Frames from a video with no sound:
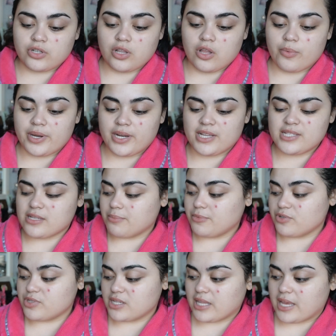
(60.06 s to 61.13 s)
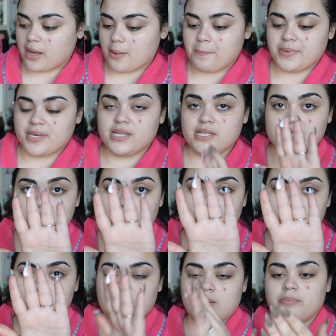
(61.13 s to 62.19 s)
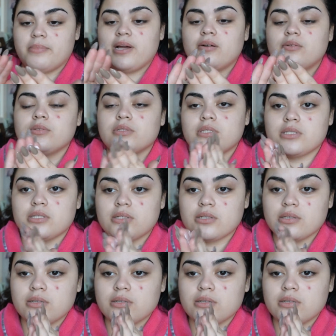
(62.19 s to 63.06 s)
glowiness, I'm using like a pea-sized amount.